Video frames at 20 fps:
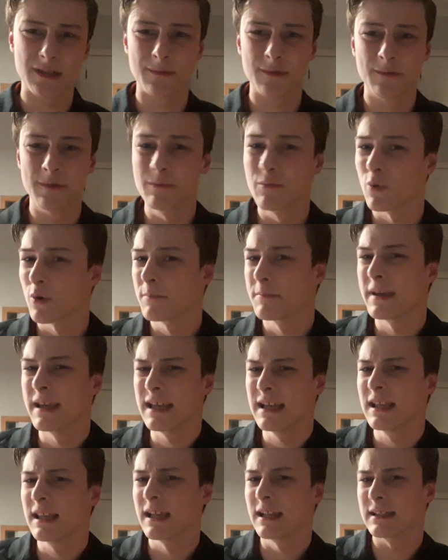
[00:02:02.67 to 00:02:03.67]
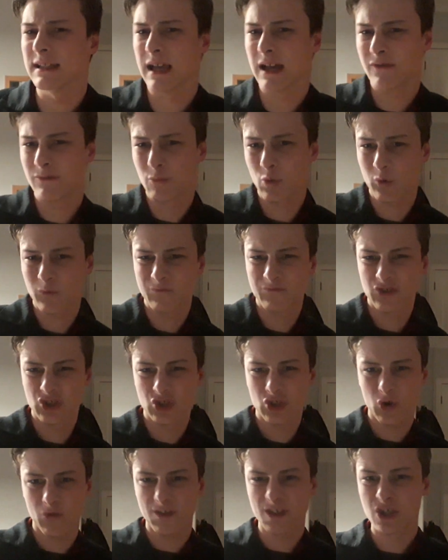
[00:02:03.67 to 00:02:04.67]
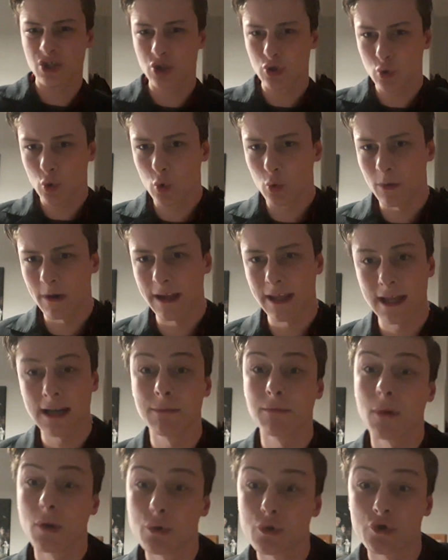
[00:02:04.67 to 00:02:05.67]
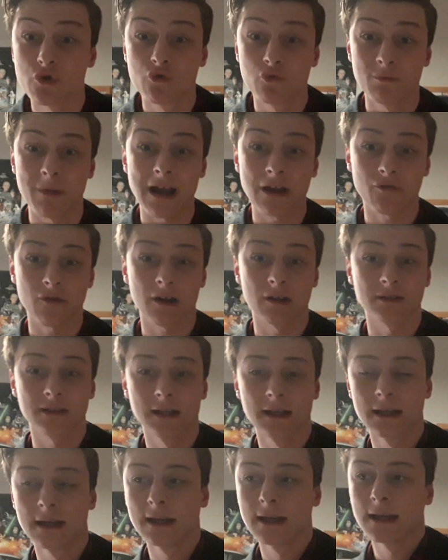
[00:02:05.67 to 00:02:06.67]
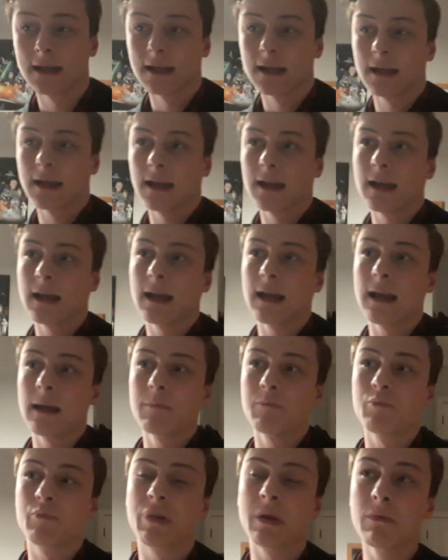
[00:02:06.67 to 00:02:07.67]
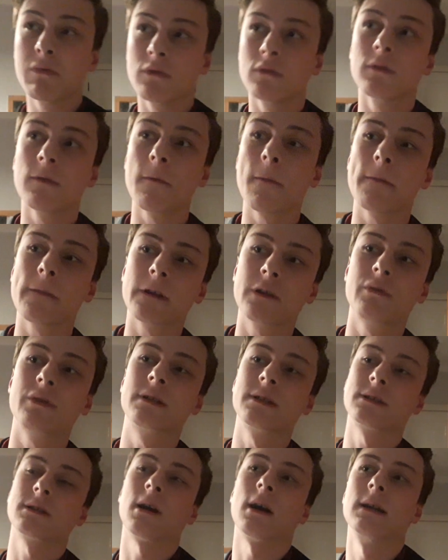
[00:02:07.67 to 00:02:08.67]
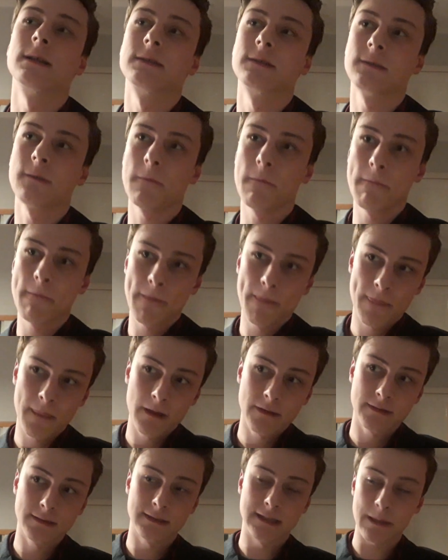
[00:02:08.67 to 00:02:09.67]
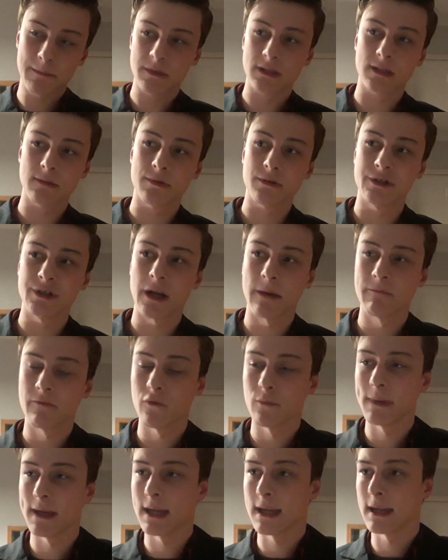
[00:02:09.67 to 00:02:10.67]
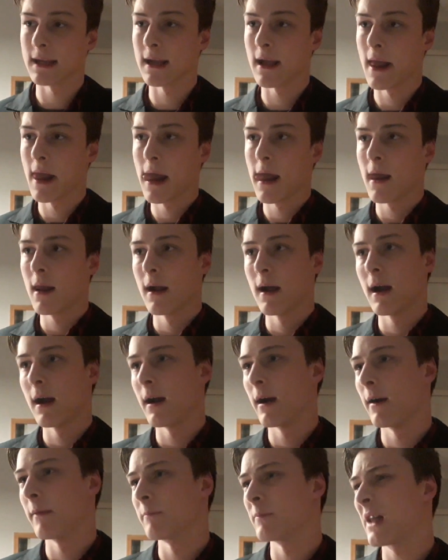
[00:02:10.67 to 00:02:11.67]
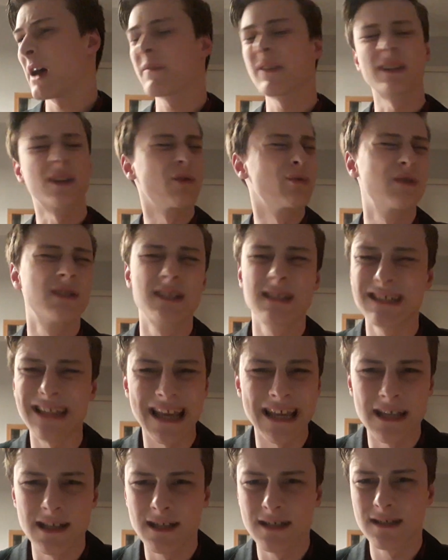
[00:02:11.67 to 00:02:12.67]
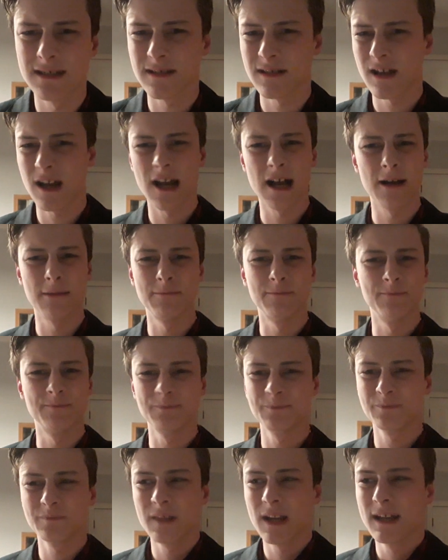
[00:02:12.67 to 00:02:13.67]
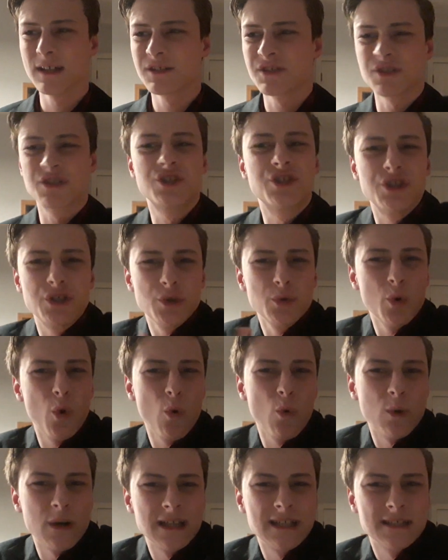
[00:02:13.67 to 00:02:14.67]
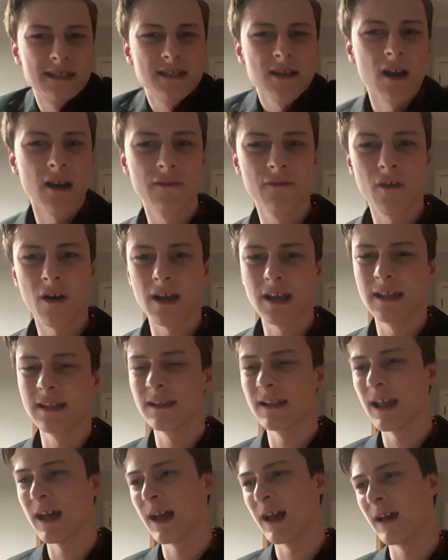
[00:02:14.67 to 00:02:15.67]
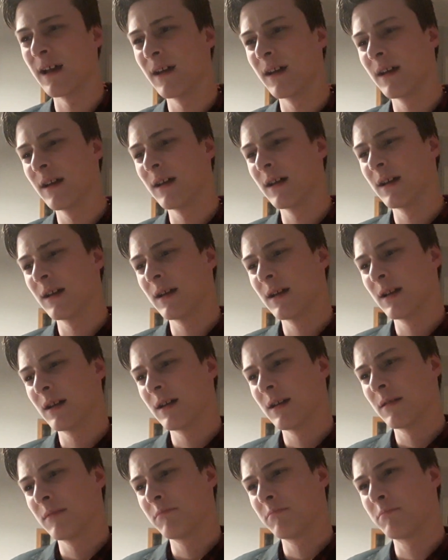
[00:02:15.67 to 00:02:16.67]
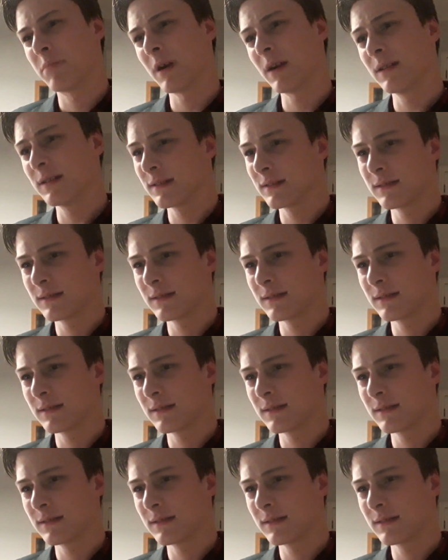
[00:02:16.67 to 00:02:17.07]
seem to be more appealing. They have more of a story, an emotional background. People criticise Demons of the Punjab for being having no stakes, just shoehorning sci-fi in there. But